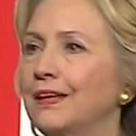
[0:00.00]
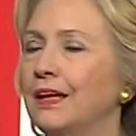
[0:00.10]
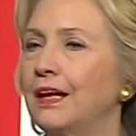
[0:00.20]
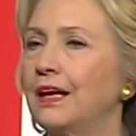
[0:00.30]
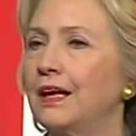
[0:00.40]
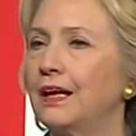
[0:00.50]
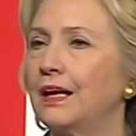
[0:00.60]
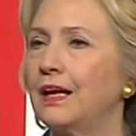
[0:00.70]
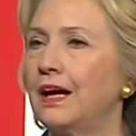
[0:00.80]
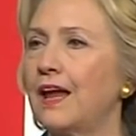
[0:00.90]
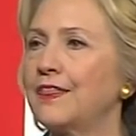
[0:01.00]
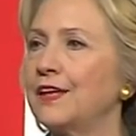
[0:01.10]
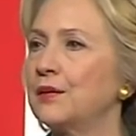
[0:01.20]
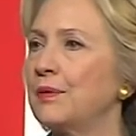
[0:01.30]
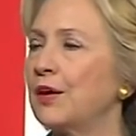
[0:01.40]
It is we're not
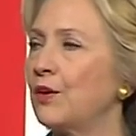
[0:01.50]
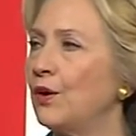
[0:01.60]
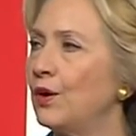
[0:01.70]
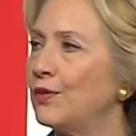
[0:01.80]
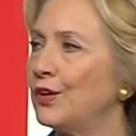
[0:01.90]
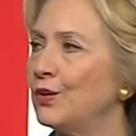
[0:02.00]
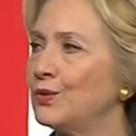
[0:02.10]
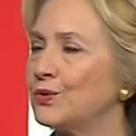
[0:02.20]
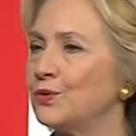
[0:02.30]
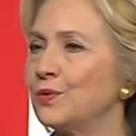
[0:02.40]
testing Hillary Clinton against a